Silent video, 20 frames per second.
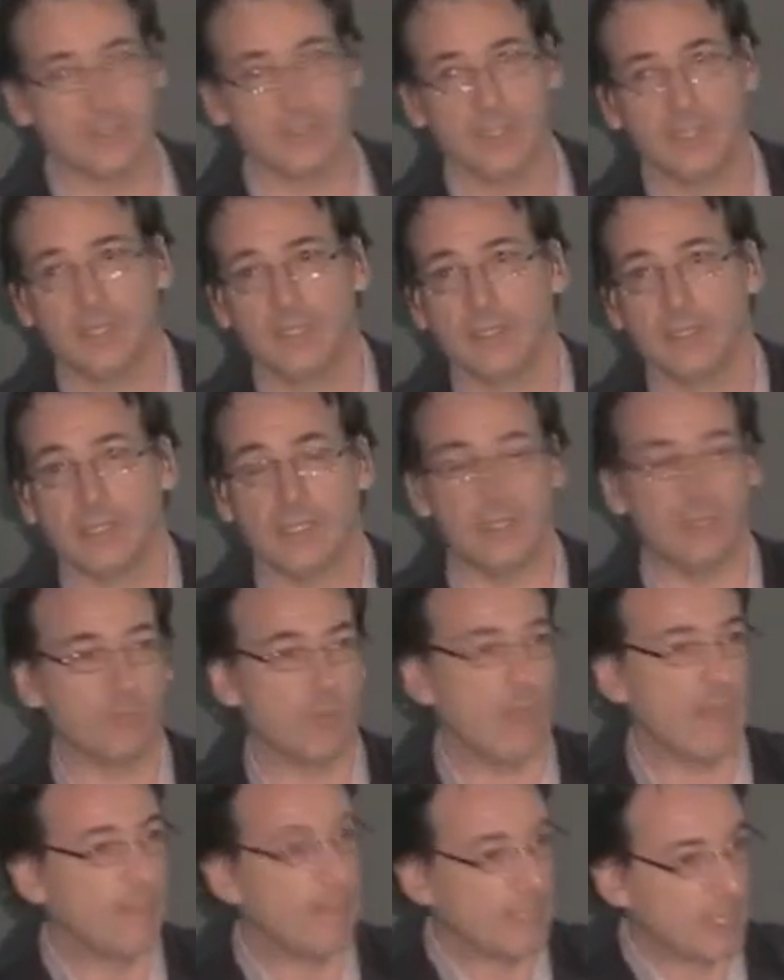for the sake
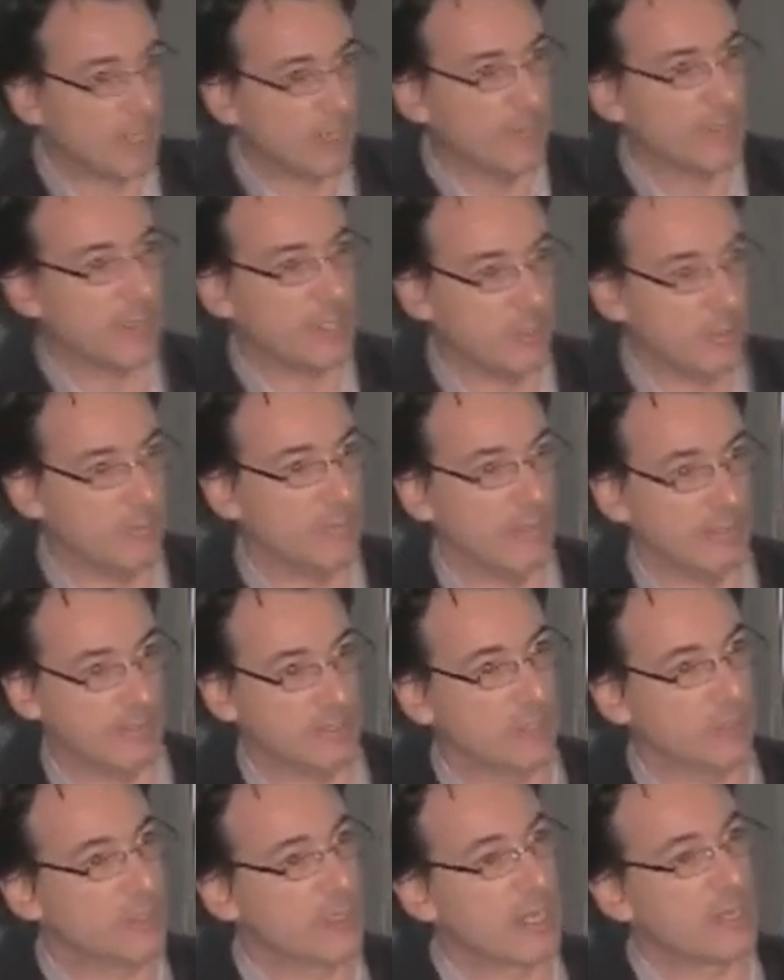of having
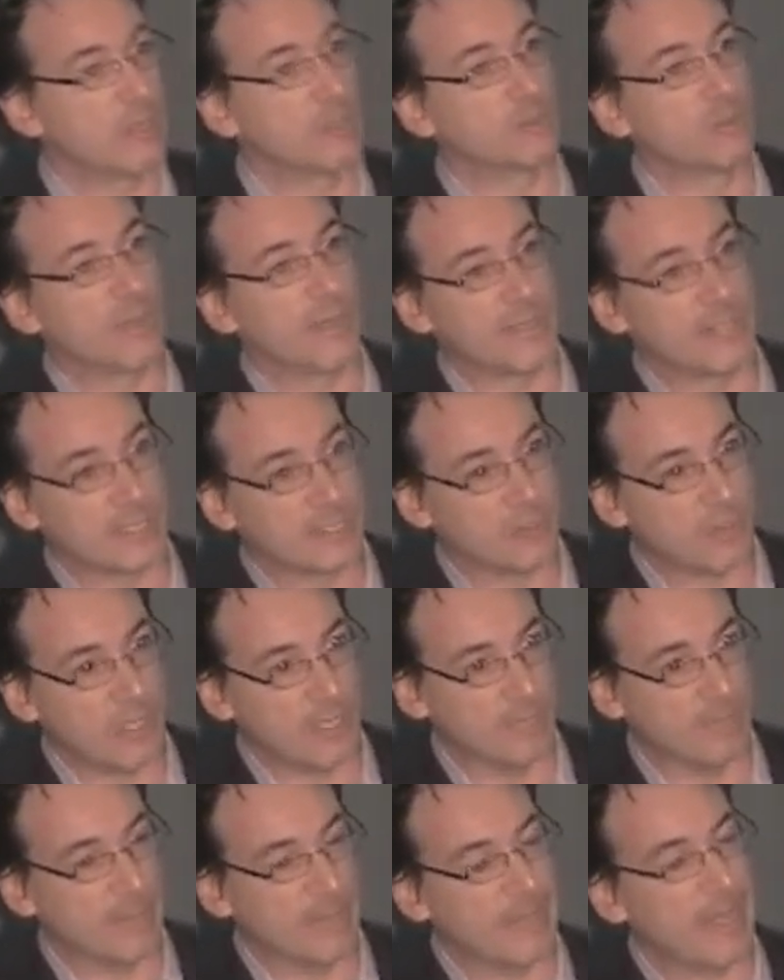a replica of a
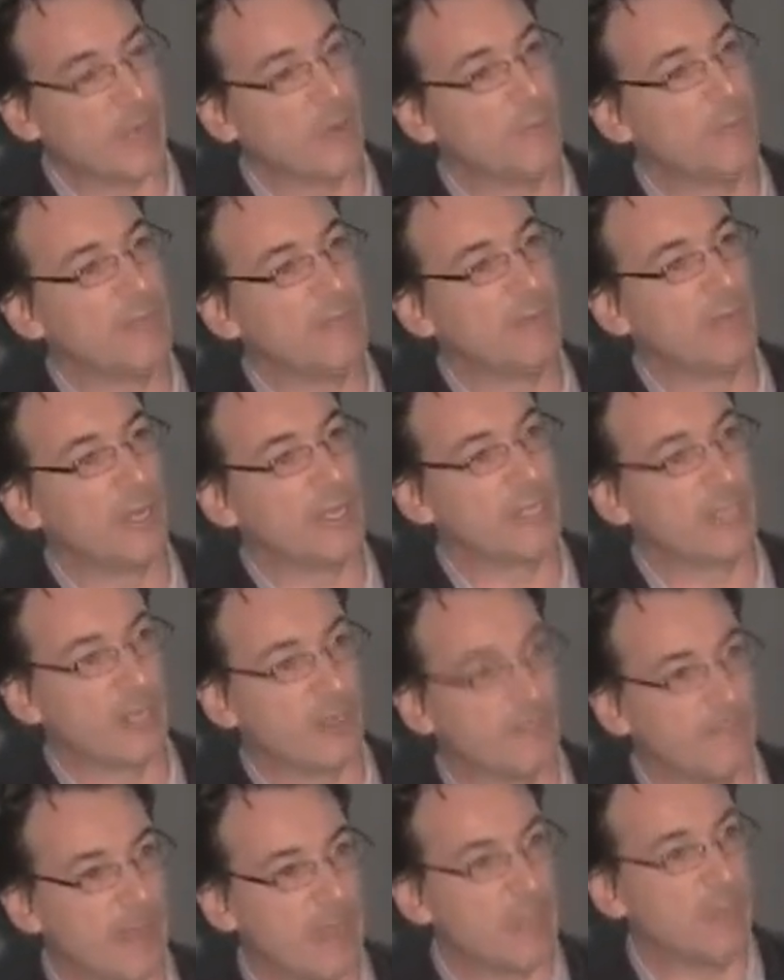human. So you can go to that
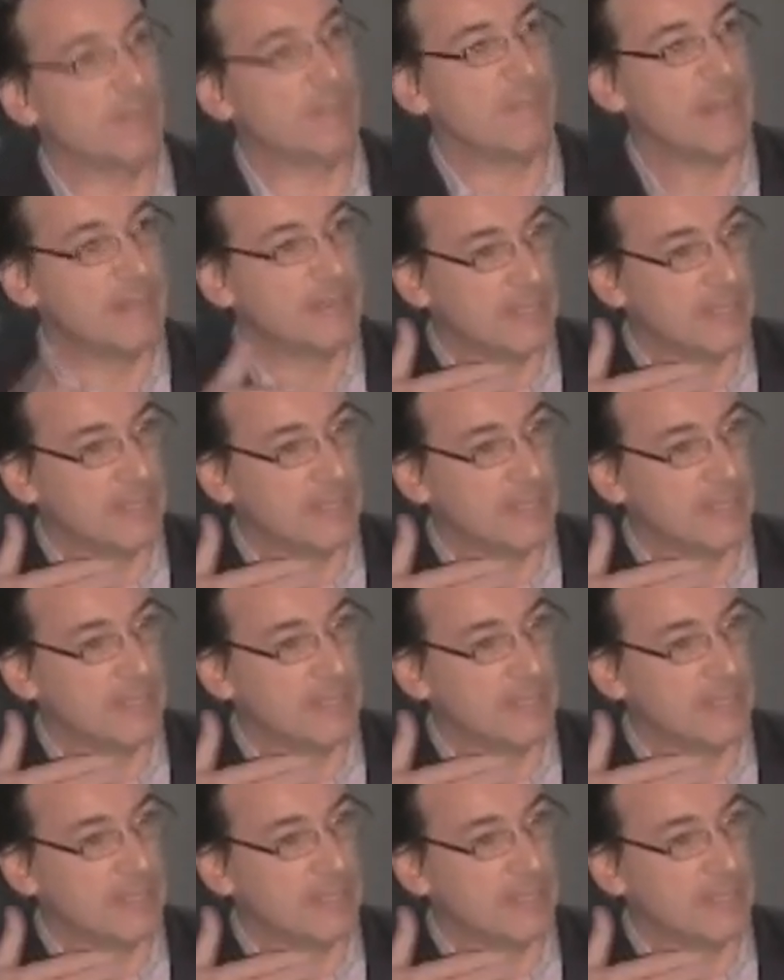extreme. That